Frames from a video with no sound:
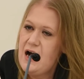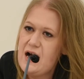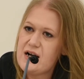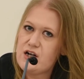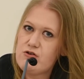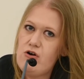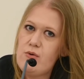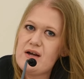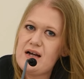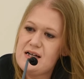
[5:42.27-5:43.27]
and in a
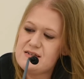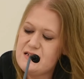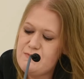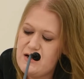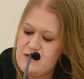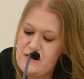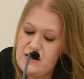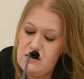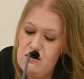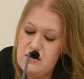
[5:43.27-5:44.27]
growing
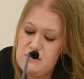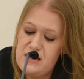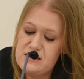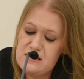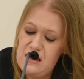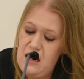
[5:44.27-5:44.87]
anti-benefit climate,